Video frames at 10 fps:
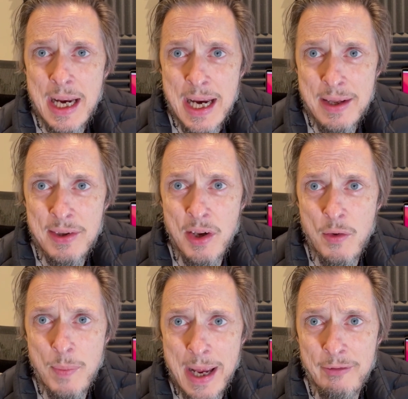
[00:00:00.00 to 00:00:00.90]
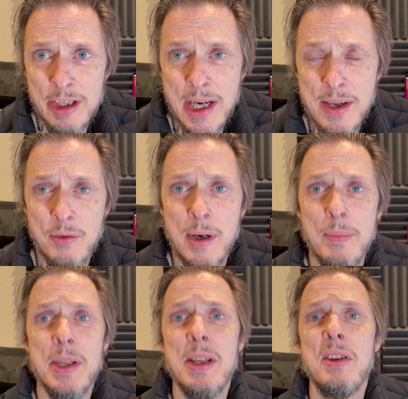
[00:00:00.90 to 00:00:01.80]
is so bad for test
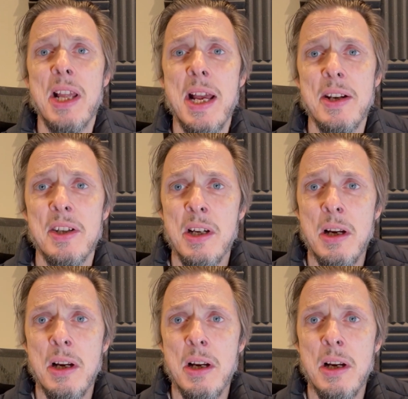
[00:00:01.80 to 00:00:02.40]
scripts is that